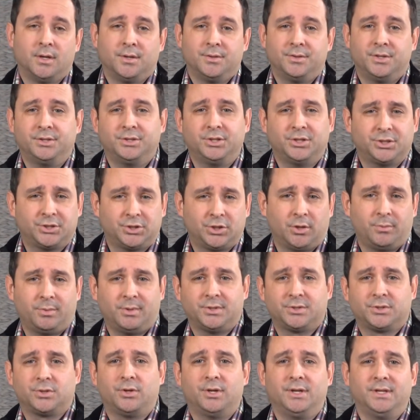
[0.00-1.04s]
The
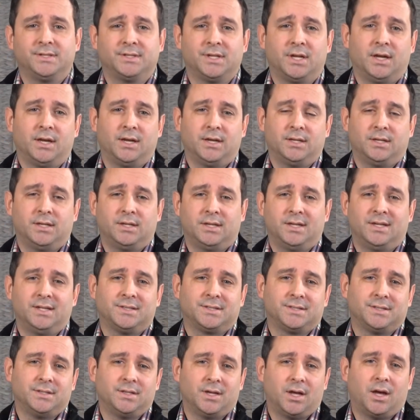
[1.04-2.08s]
disturbance or anxiety
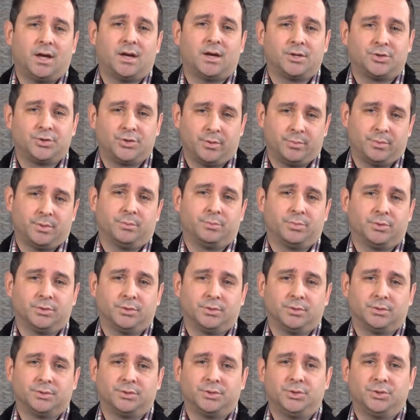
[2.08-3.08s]
is not attributable